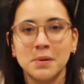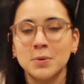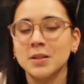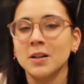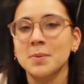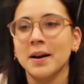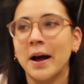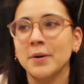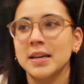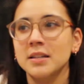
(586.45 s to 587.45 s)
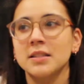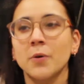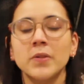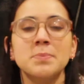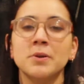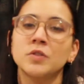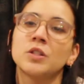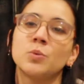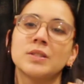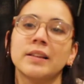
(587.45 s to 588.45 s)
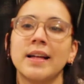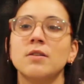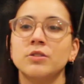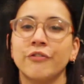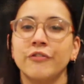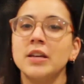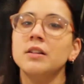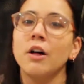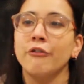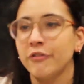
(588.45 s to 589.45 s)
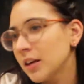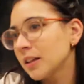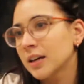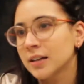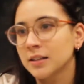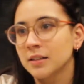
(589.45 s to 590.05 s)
It was all about how he's the only person who is allowed to feel a feeling.